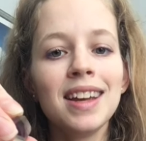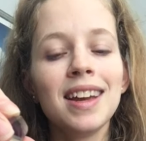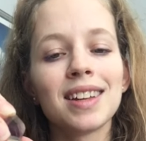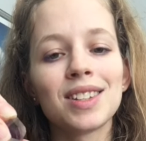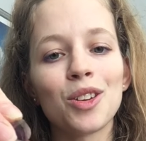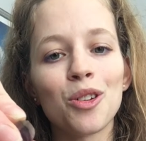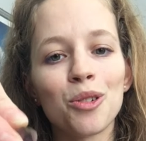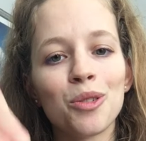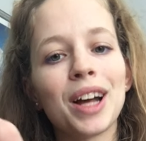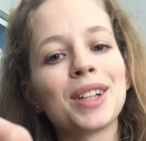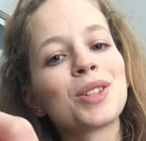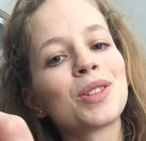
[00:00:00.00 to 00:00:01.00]
So
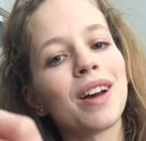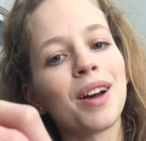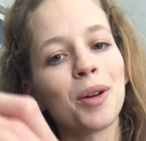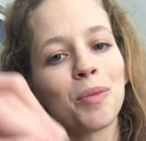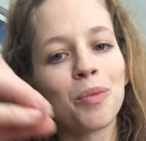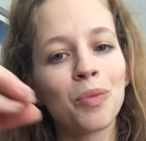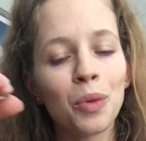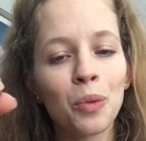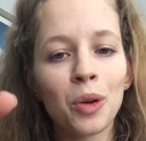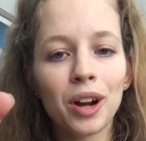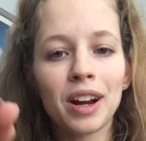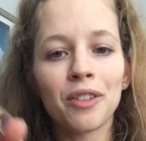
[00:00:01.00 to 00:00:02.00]
that's
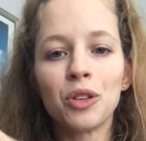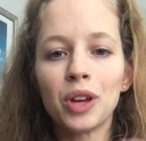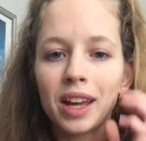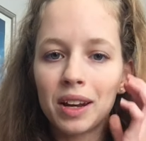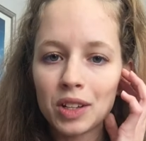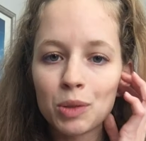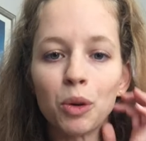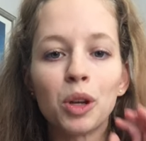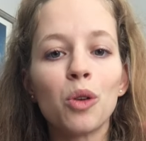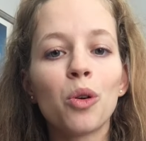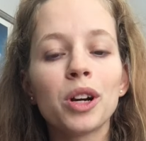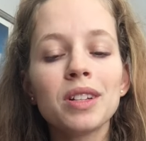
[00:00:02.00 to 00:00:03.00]
where if you get a smoky
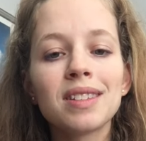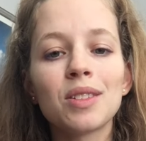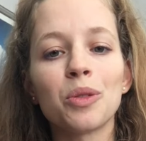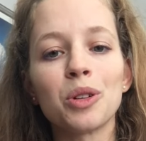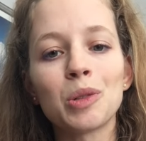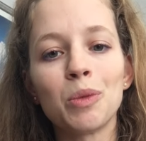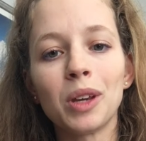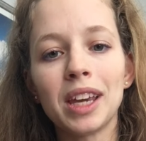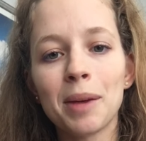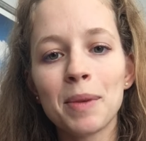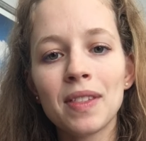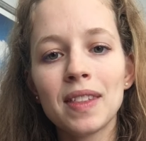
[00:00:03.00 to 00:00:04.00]
quartz or a smoky
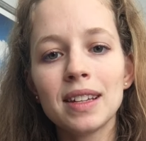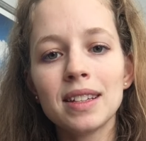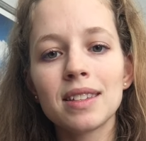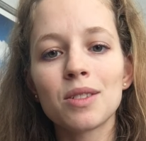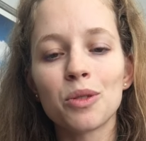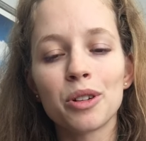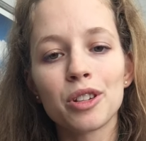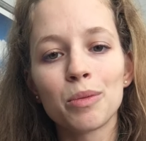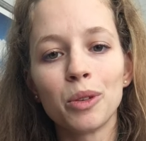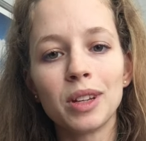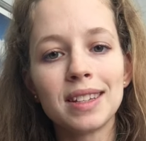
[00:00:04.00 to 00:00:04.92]
amethyst or a smoky